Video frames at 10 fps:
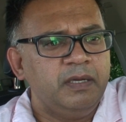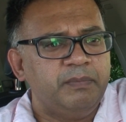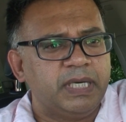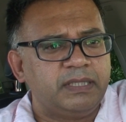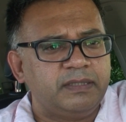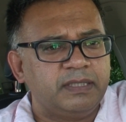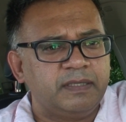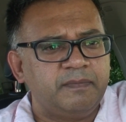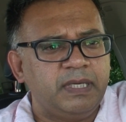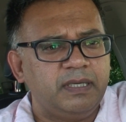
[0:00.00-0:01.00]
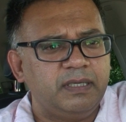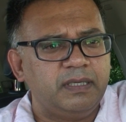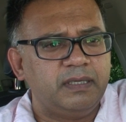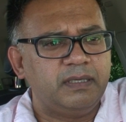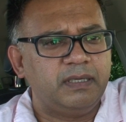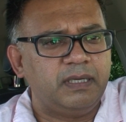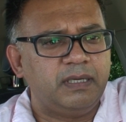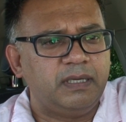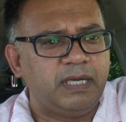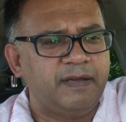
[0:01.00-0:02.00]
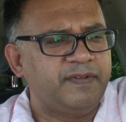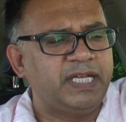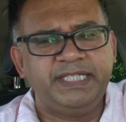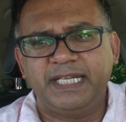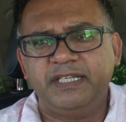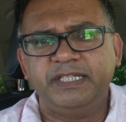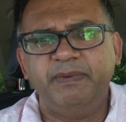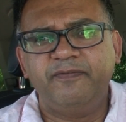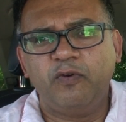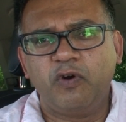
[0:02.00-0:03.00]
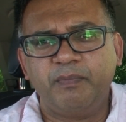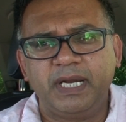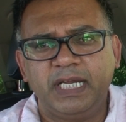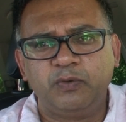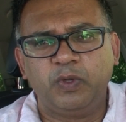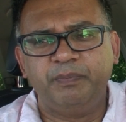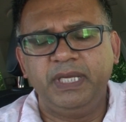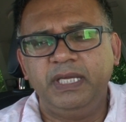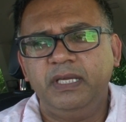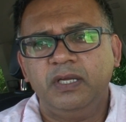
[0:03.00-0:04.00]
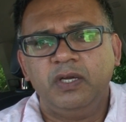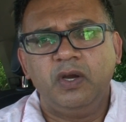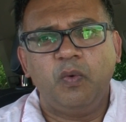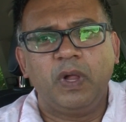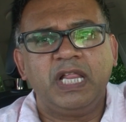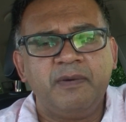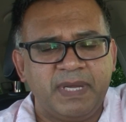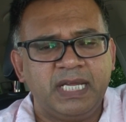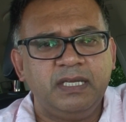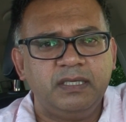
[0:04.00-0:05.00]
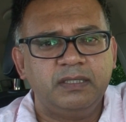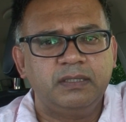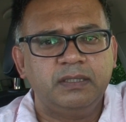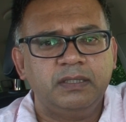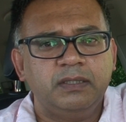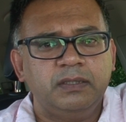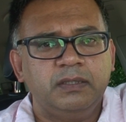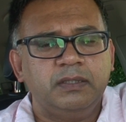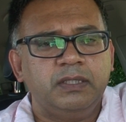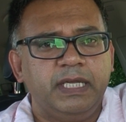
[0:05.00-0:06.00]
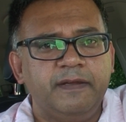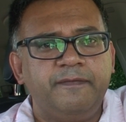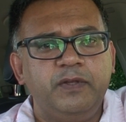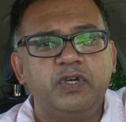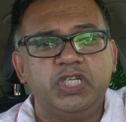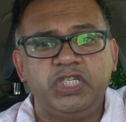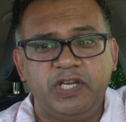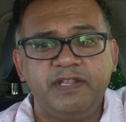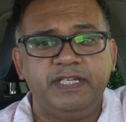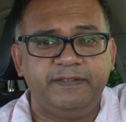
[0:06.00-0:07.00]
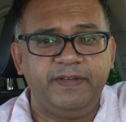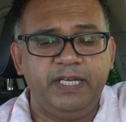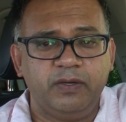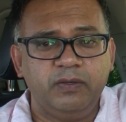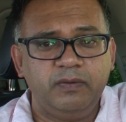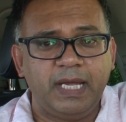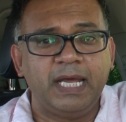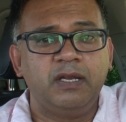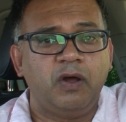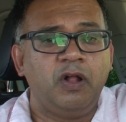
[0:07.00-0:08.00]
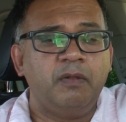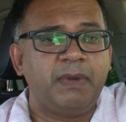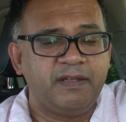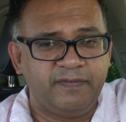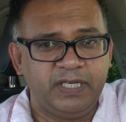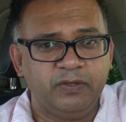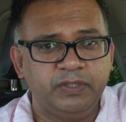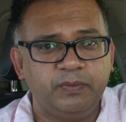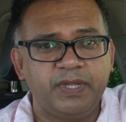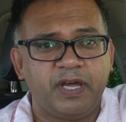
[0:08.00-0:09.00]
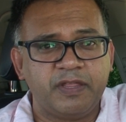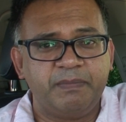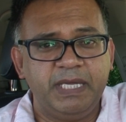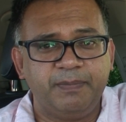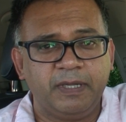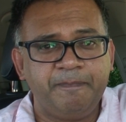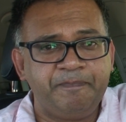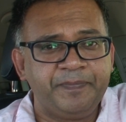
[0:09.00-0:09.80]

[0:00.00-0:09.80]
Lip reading: But I've not said this before, but it will be welcoming if you could share this video and all my videos with other people,